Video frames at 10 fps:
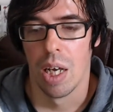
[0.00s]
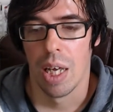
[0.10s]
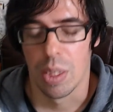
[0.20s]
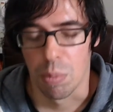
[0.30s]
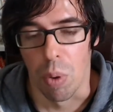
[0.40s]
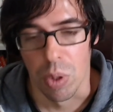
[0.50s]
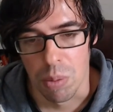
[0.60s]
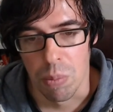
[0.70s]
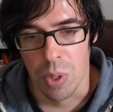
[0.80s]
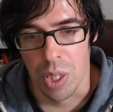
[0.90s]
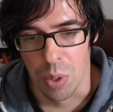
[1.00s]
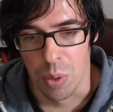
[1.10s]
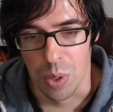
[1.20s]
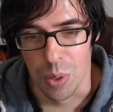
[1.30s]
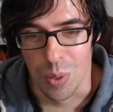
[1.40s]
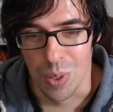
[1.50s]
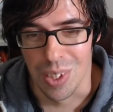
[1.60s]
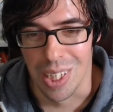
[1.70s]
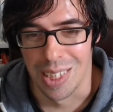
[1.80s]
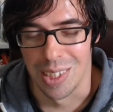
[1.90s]
it's possible that you could
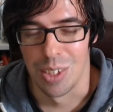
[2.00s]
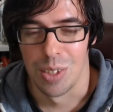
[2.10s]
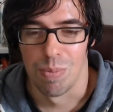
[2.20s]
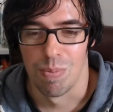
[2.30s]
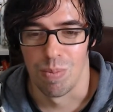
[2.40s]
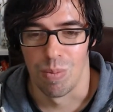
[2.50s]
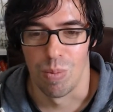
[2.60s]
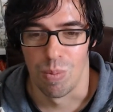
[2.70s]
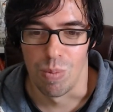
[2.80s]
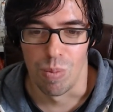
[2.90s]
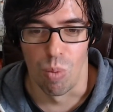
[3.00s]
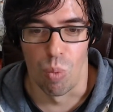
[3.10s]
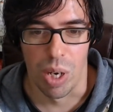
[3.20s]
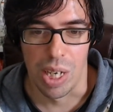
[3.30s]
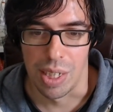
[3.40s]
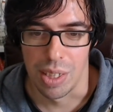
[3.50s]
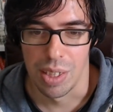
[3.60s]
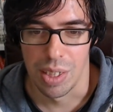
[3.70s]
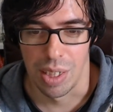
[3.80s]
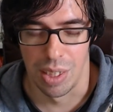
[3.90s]
then read
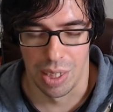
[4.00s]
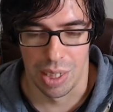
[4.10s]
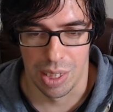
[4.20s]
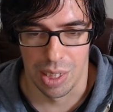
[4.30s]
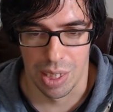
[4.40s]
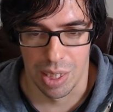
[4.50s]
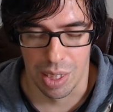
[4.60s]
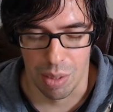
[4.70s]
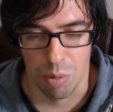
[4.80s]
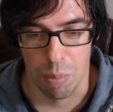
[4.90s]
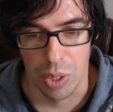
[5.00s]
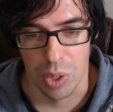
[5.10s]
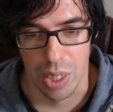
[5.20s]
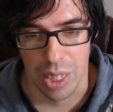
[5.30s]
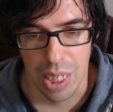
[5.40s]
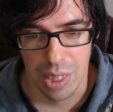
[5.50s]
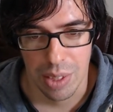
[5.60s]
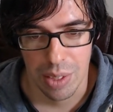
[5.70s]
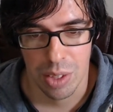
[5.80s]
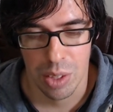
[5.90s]
the information again
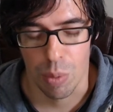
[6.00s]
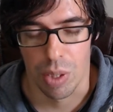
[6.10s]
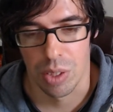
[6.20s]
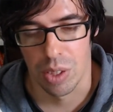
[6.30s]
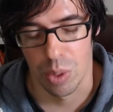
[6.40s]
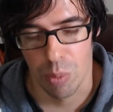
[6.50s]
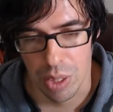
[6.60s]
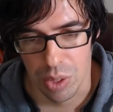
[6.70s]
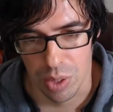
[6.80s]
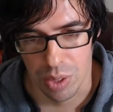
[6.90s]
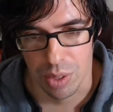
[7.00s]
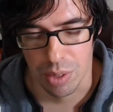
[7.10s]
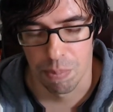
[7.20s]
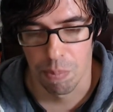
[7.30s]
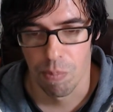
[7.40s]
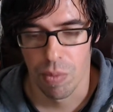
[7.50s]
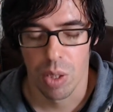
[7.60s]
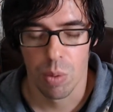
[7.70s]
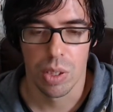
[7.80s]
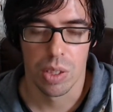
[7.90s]
to answer the questions,
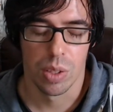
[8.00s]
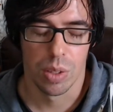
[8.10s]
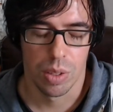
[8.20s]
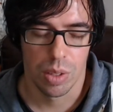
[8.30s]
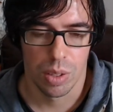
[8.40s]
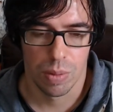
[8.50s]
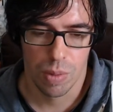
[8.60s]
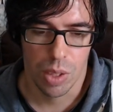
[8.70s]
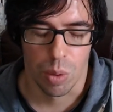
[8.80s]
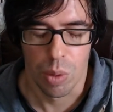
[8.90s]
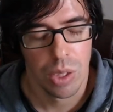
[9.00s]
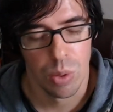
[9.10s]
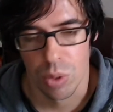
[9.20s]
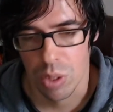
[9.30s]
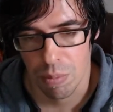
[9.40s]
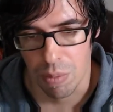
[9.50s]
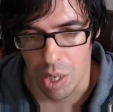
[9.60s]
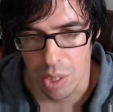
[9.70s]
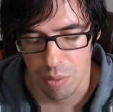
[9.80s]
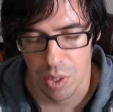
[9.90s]
which is also
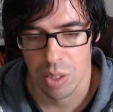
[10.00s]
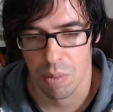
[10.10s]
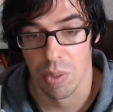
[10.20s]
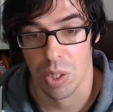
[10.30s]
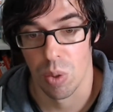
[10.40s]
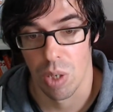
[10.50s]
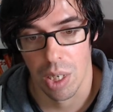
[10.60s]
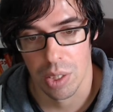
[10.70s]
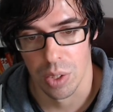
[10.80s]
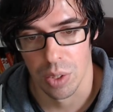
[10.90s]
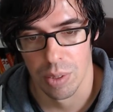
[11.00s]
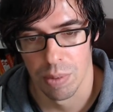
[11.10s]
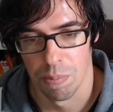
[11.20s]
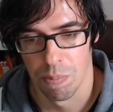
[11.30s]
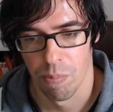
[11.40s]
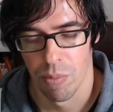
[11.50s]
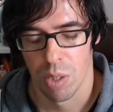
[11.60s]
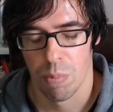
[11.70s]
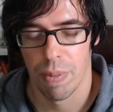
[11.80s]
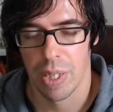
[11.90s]
fine if that's something you like to do,
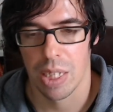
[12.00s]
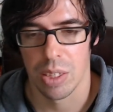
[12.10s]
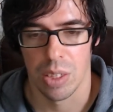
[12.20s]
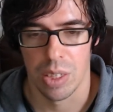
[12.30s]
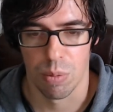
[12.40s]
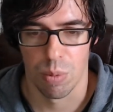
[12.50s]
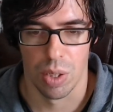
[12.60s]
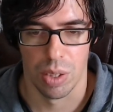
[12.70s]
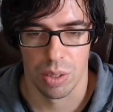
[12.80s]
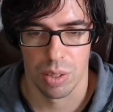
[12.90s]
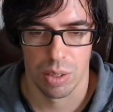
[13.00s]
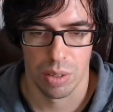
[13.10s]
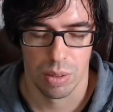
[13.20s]
but that's a different